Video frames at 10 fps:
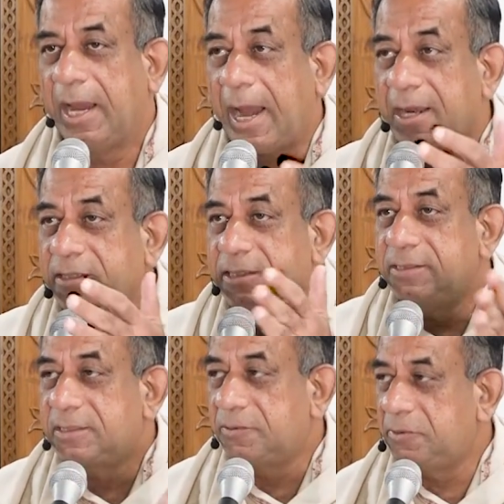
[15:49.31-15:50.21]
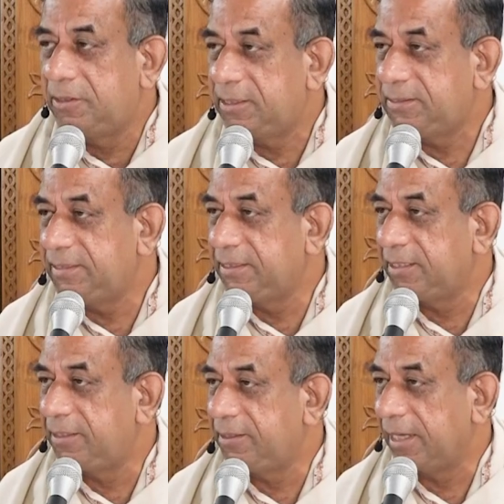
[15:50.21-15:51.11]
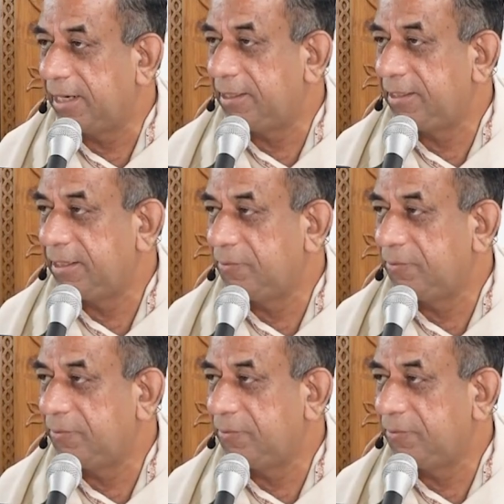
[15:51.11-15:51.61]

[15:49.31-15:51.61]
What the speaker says: And they discovered the secret reality.